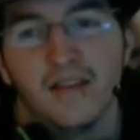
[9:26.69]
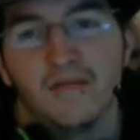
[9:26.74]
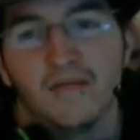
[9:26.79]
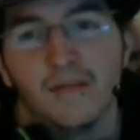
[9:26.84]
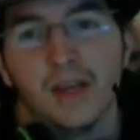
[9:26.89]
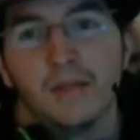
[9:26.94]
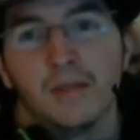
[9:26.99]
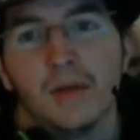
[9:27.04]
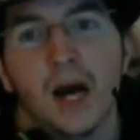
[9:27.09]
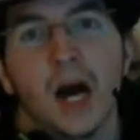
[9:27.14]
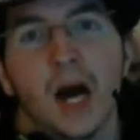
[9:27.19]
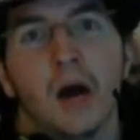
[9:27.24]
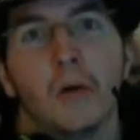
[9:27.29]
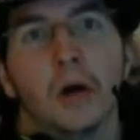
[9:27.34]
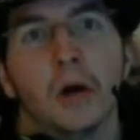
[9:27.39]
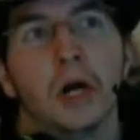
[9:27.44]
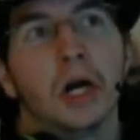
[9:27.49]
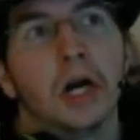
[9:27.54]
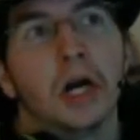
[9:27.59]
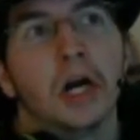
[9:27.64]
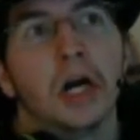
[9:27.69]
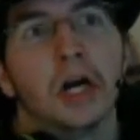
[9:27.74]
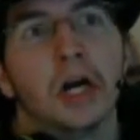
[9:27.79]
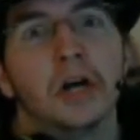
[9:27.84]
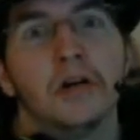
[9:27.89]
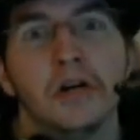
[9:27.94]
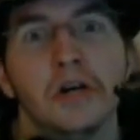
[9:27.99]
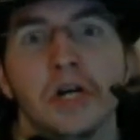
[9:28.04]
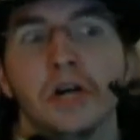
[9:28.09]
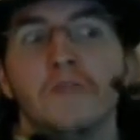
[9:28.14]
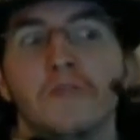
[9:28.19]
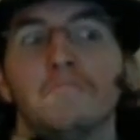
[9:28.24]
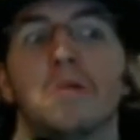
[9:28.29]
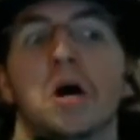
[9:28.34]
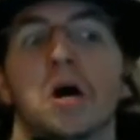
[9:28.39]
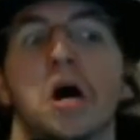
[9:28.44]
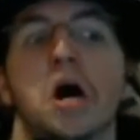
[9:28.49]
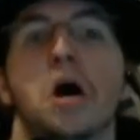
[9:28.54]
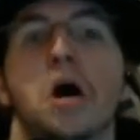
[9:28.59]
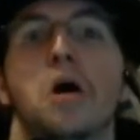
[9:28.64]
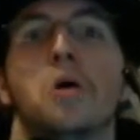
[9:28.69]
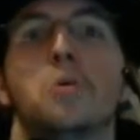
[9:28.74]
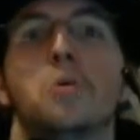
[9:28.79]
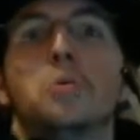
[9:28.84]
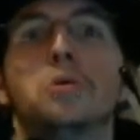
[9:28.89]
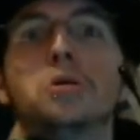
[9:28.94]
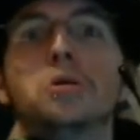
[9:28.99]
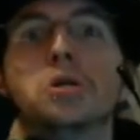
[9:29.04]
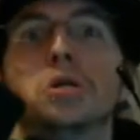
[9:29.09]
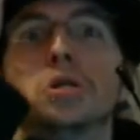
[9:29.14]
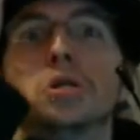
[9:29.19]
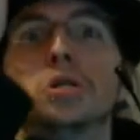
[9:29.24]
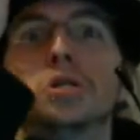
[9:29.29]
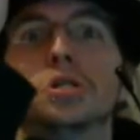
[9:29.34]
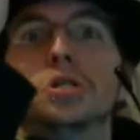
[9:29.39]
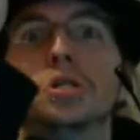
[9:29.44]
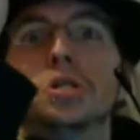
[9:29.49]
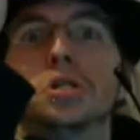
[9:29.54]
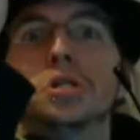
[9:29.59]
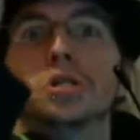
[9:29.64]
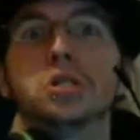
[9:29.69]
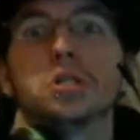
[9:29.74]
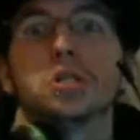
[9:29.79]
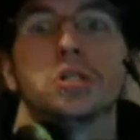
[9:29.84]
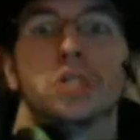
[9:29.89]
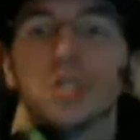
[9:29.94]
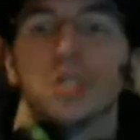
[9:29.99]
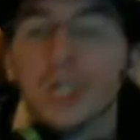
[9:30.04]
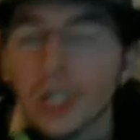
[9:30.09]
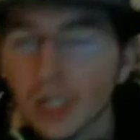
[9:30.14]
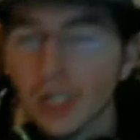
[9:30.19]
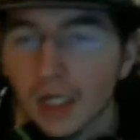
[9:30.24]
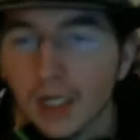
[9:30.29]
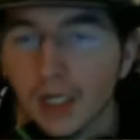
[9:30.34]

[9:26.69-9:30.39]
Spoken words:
Give me power! Power!